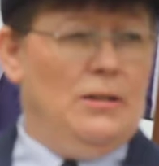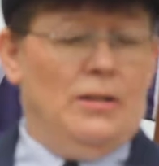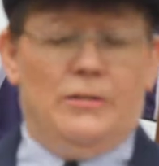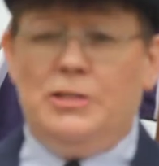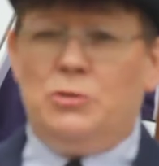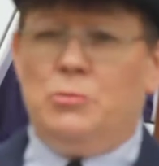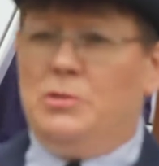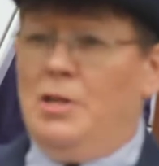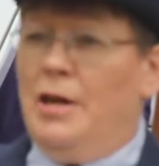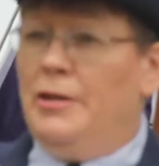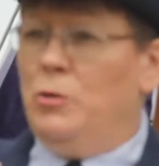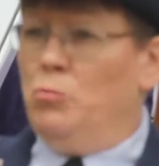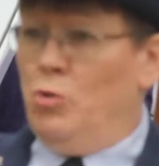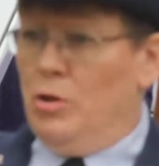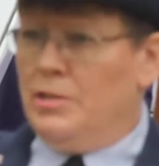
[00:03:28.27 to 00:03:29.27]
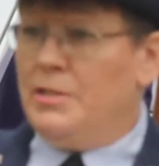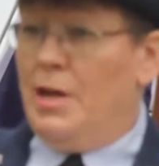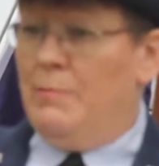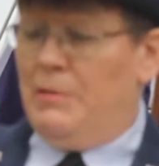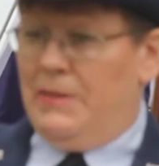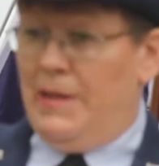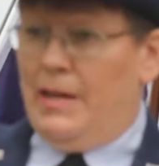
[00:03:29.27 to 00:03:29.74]
Now, this was not in
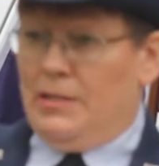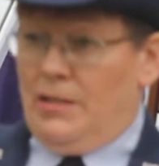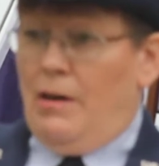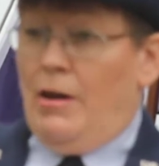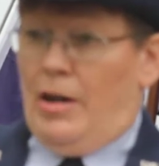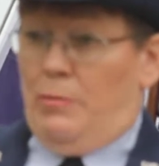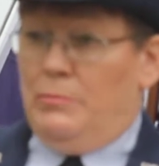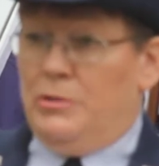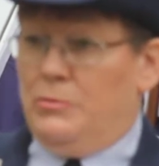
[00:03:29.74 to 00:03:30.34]
wartime at that time.